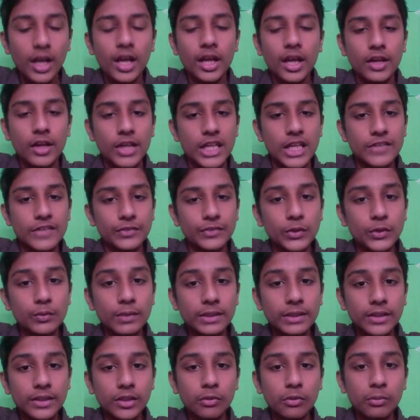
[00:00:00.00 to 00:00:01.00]
If you
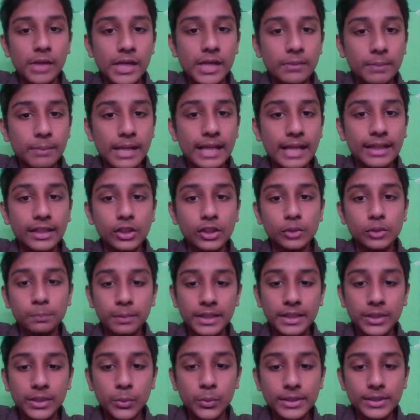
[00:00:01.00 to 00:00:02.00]
wonder why black cannot
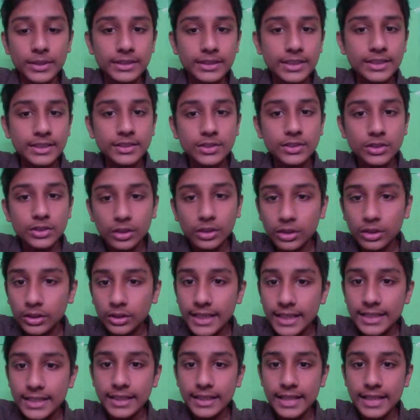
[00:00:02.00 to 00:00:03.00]
play queen c
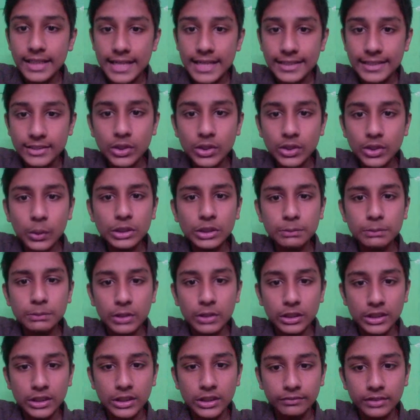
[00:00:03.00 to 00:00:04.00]
king a2, is
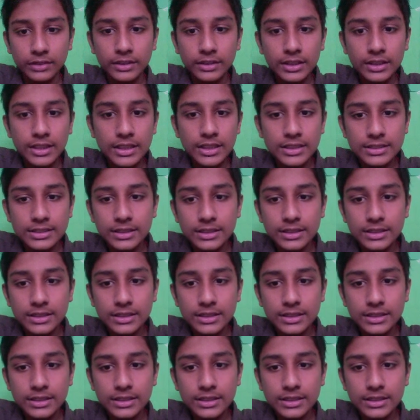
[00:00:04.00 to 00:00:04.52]
because after this